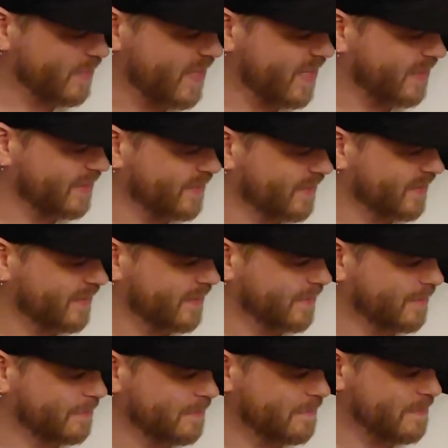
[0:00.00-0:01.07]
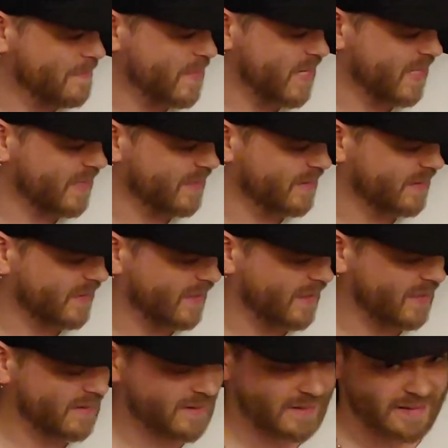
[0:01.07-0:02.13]
wow, man.
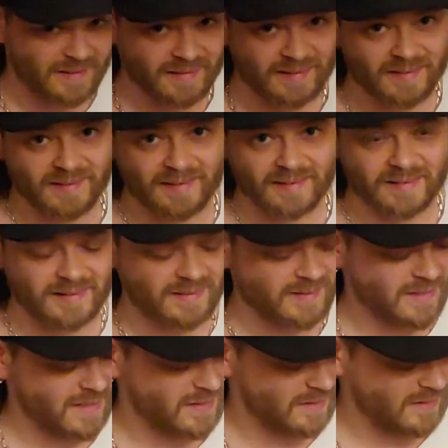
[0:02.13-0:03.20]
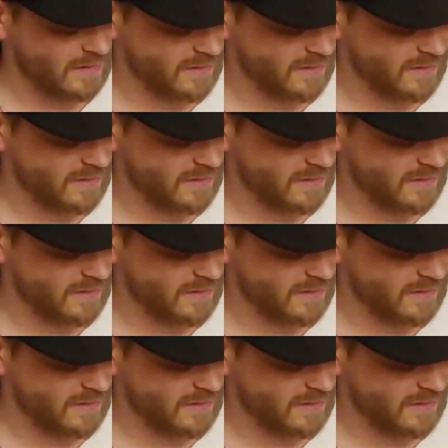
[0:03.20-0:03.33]
Look at that.